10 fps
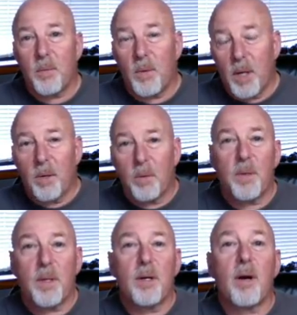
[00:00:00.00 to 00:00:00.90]
Well,
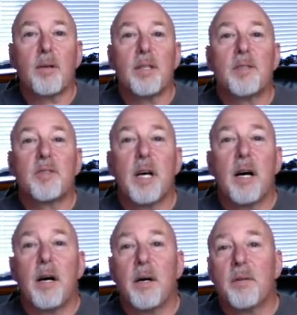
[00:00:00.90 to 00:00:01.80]
regardless
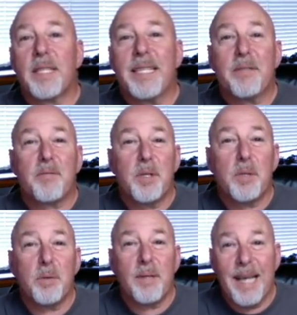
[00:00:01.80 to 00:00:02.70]
of if
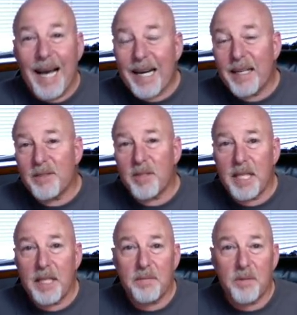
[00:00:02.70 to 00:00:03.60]
you got it as a
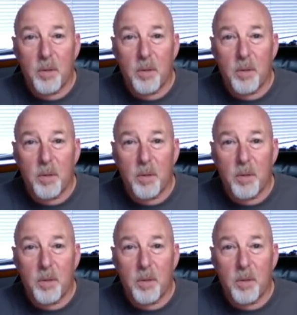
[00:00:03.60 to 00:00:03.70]
gift